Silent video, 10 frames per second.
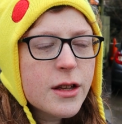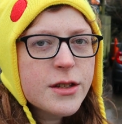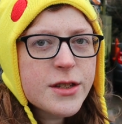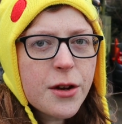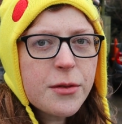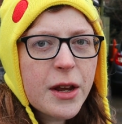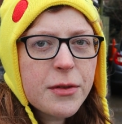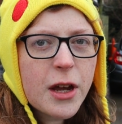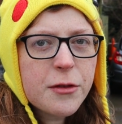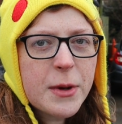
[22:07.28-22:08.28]
So
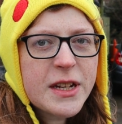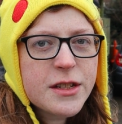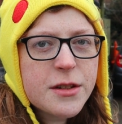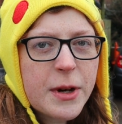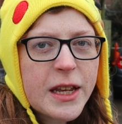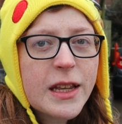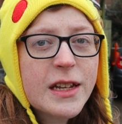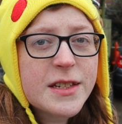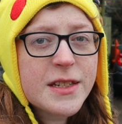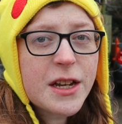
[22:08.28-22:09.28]
now that I've made it to my
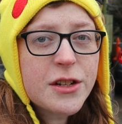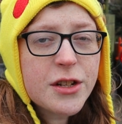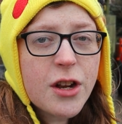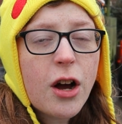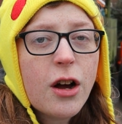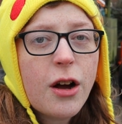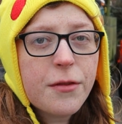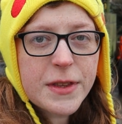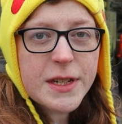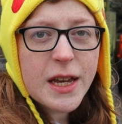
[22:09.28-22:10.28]
last station
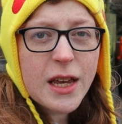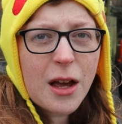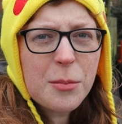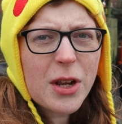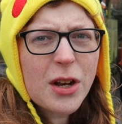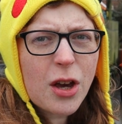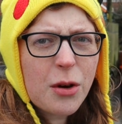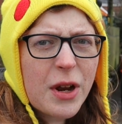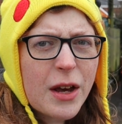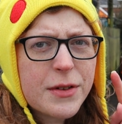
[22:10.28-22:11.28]
of the day, I'm going to
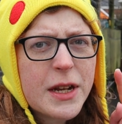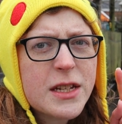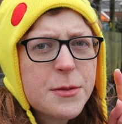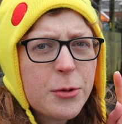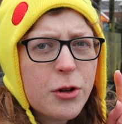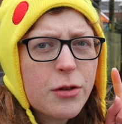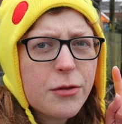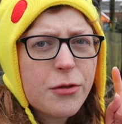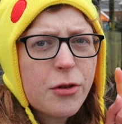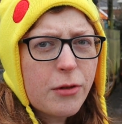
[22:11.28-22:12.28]
go and have an explore
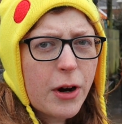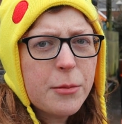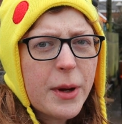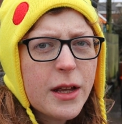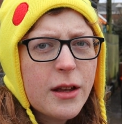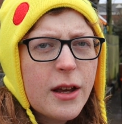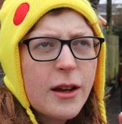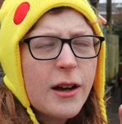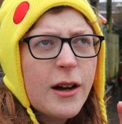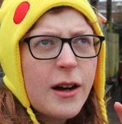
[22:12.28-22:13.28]
of Cromer.
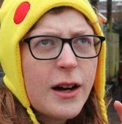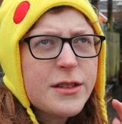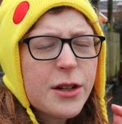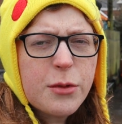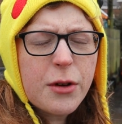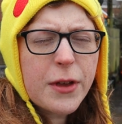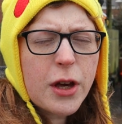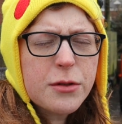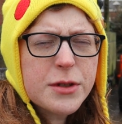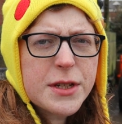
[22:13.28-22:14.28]
I don't know if the
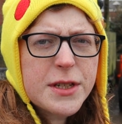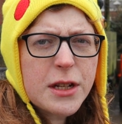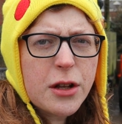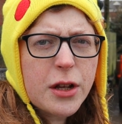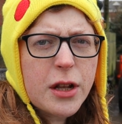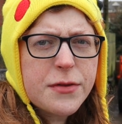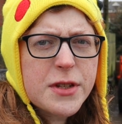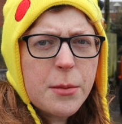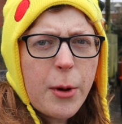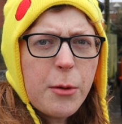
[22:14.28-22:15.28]
goats are still on the
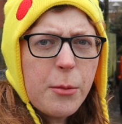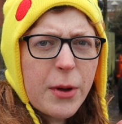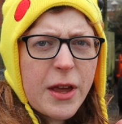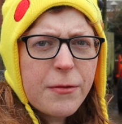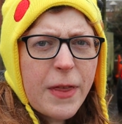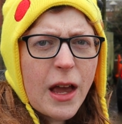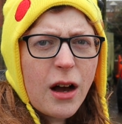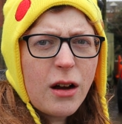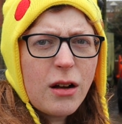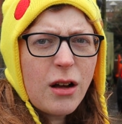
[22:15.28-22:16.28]
cliffs at the moment, but if they
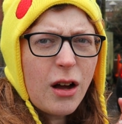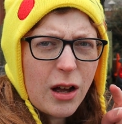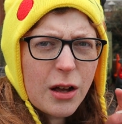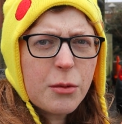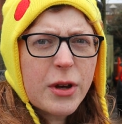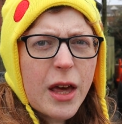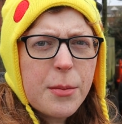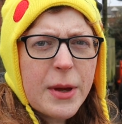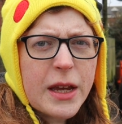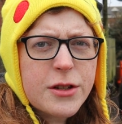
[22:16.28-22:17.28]
are, I will get
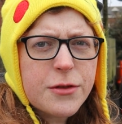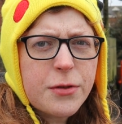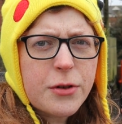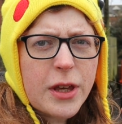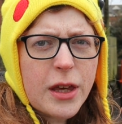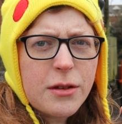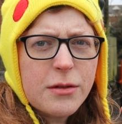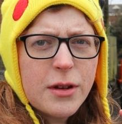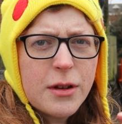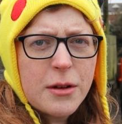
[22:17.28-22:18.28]
a picture for you.
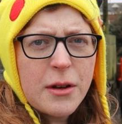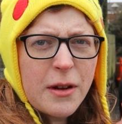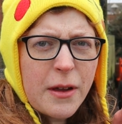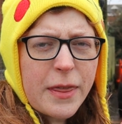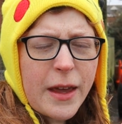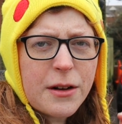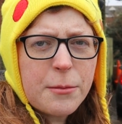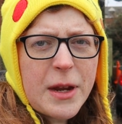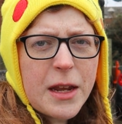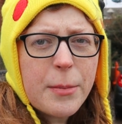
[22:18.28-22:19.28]
And then
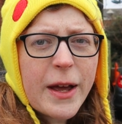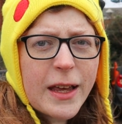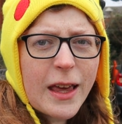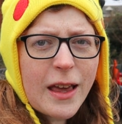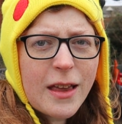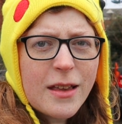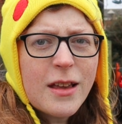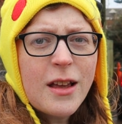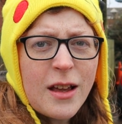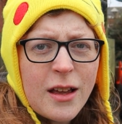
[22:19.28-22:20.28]
I'll meet you back here
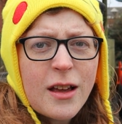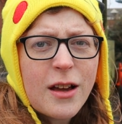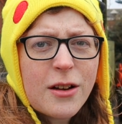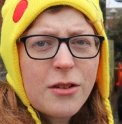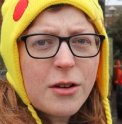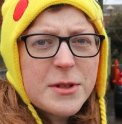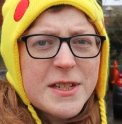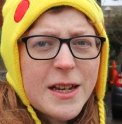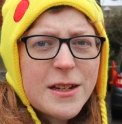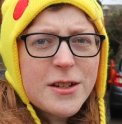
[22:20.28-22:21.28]
at Cromer
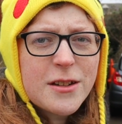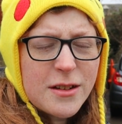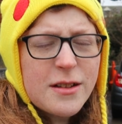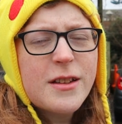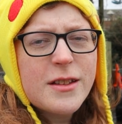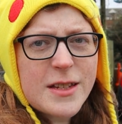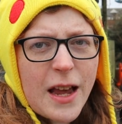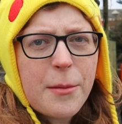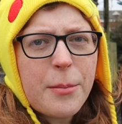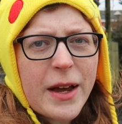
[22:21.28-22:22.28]
Station
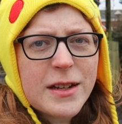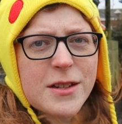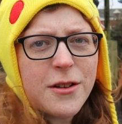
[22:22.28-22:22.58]
to head back to